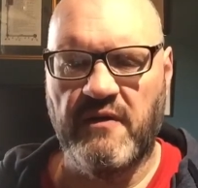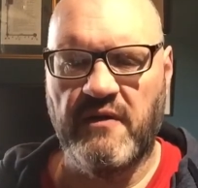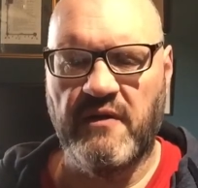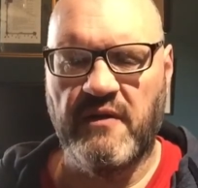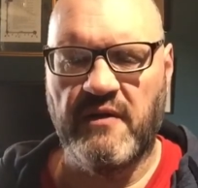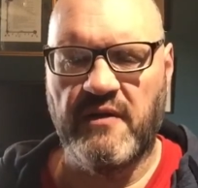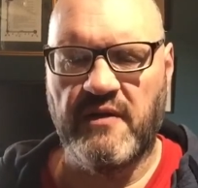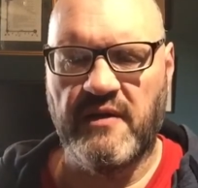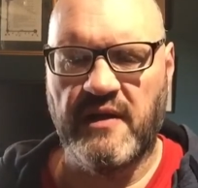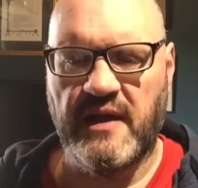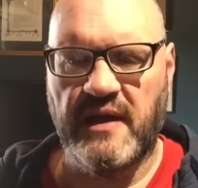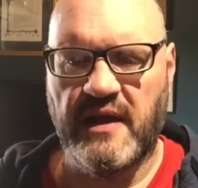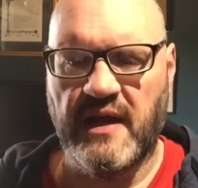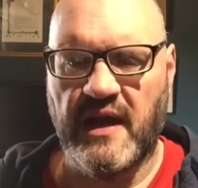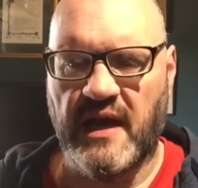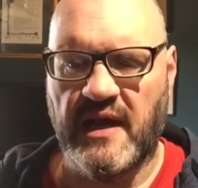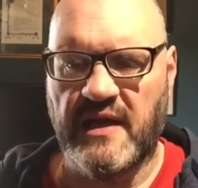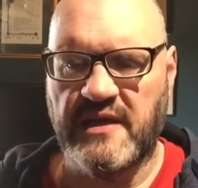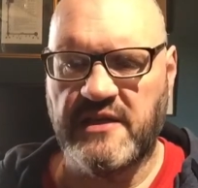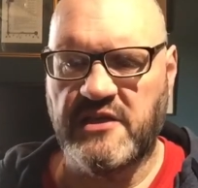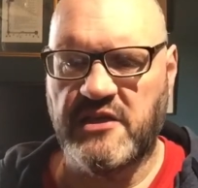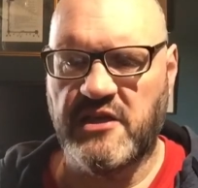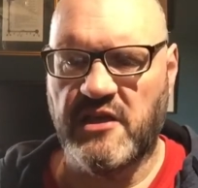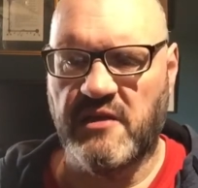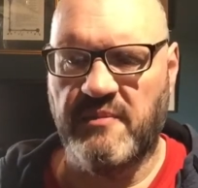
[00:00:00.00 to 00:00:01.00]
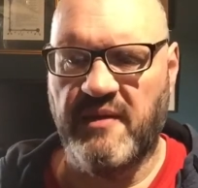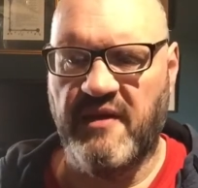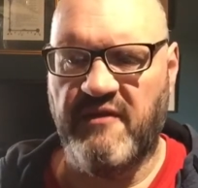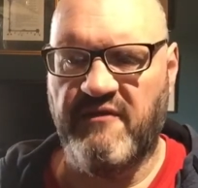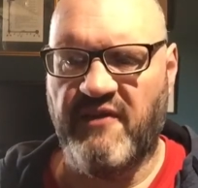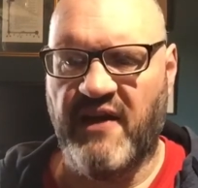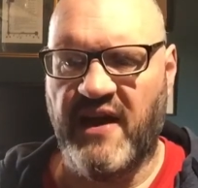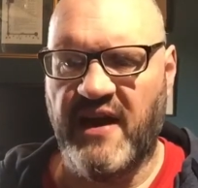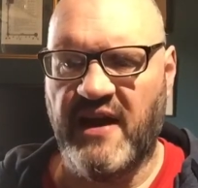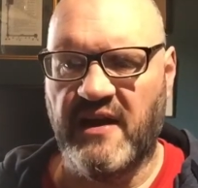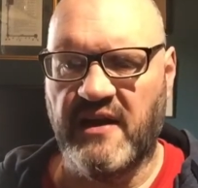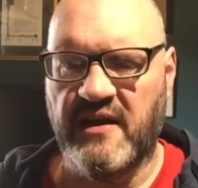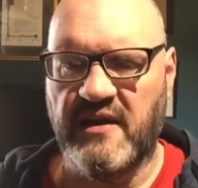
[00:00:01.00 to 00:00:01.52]
Thine ass shall be
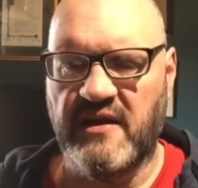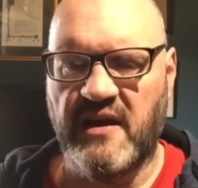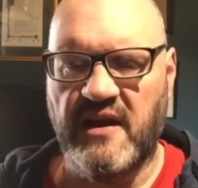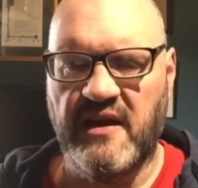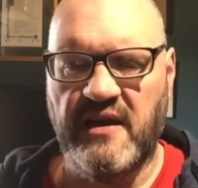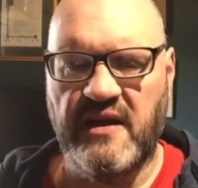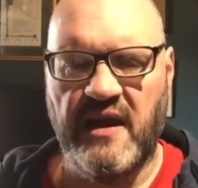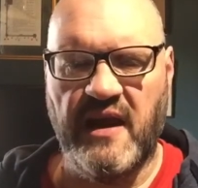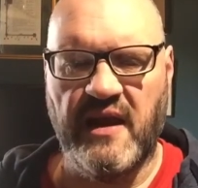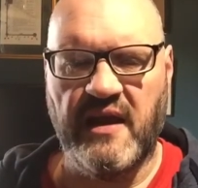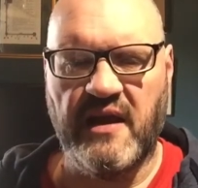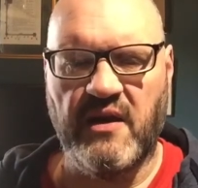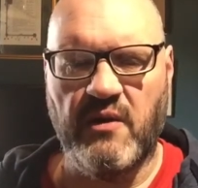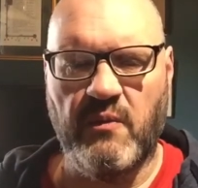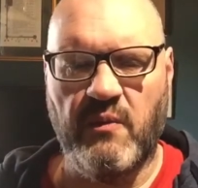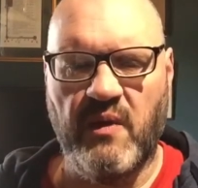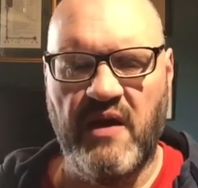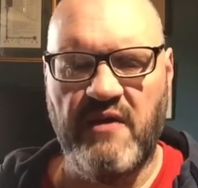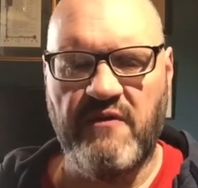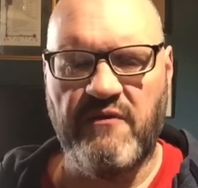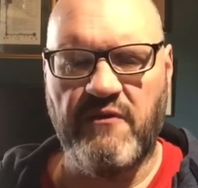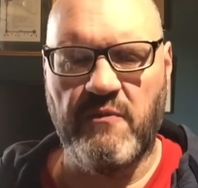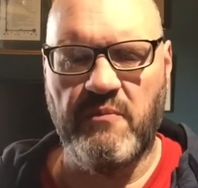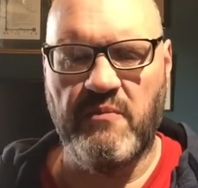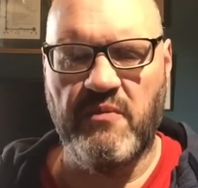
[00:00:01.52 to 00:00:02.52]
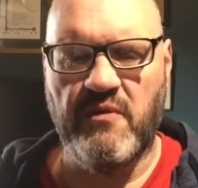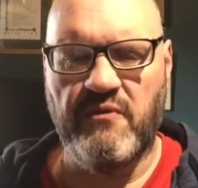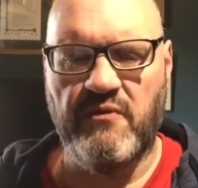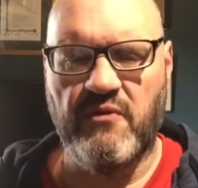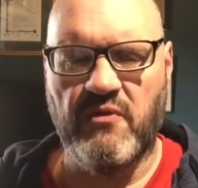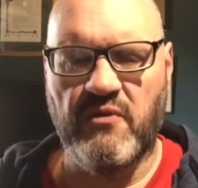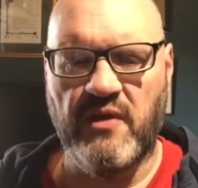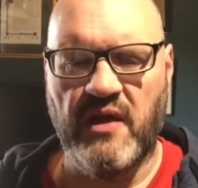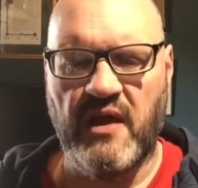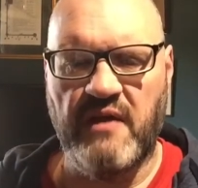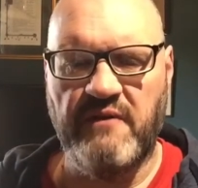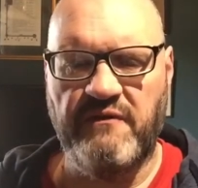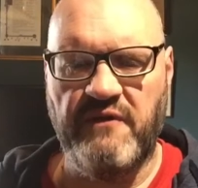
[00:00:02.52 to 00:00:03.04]
violently taken away from before
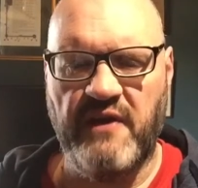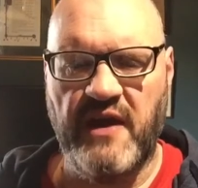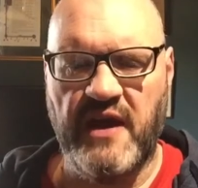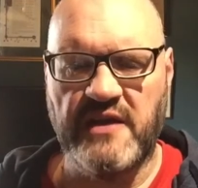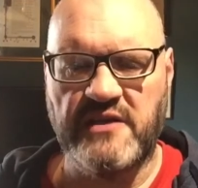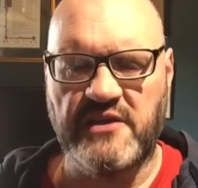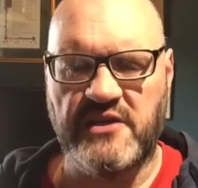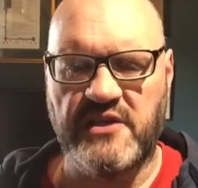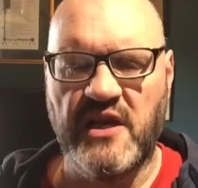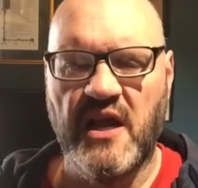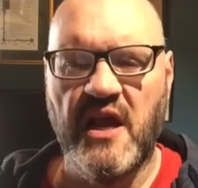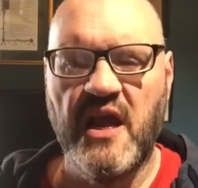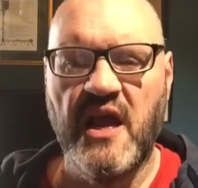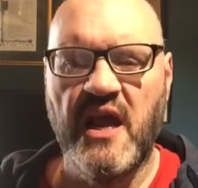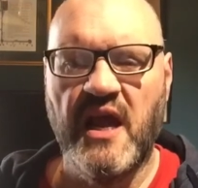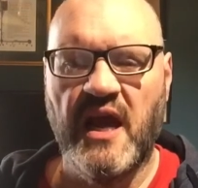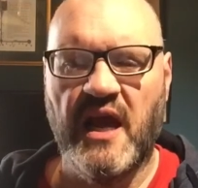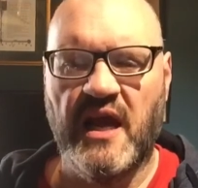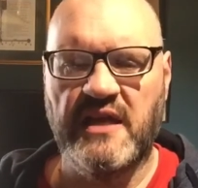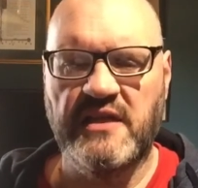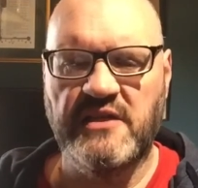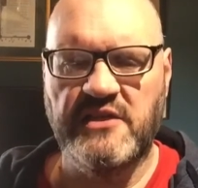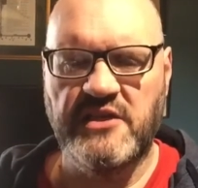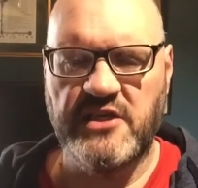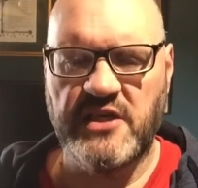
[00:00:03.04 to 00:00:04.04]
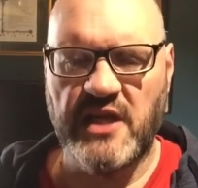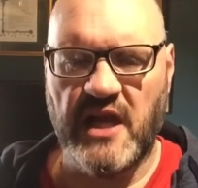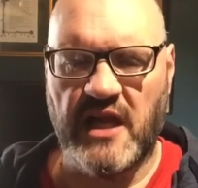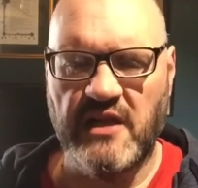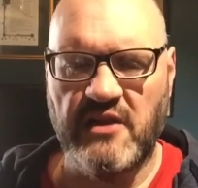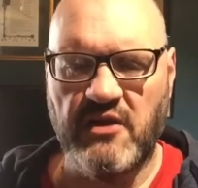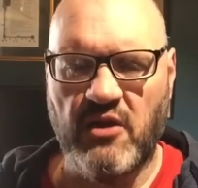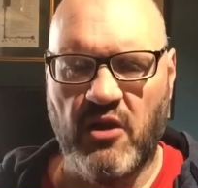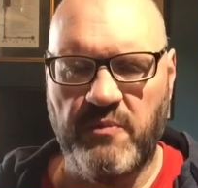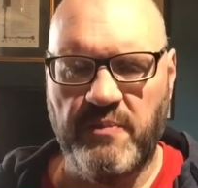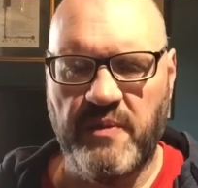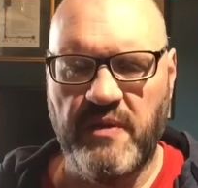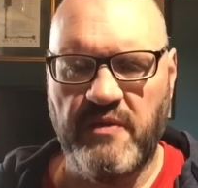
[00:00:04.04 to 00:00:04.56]
thy face, and shall
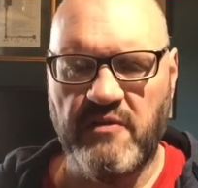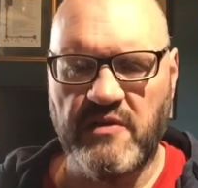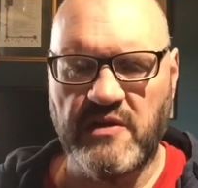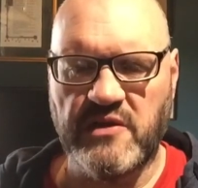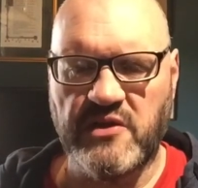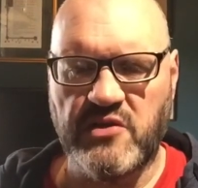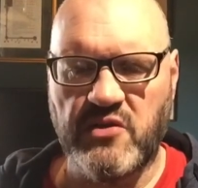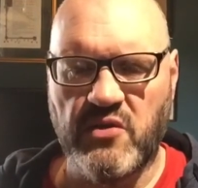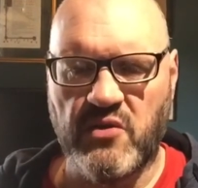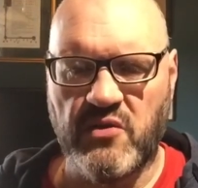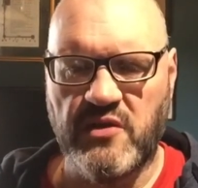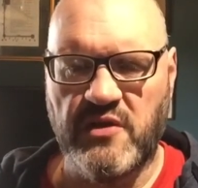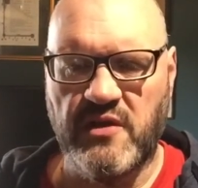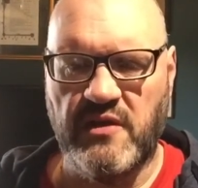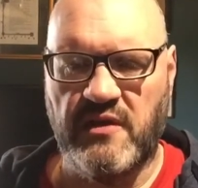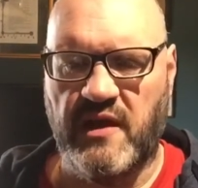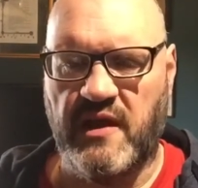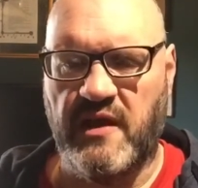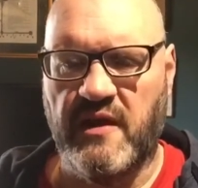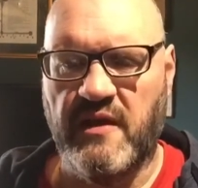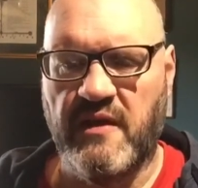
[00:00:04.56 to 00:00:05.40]
not be restored to thee.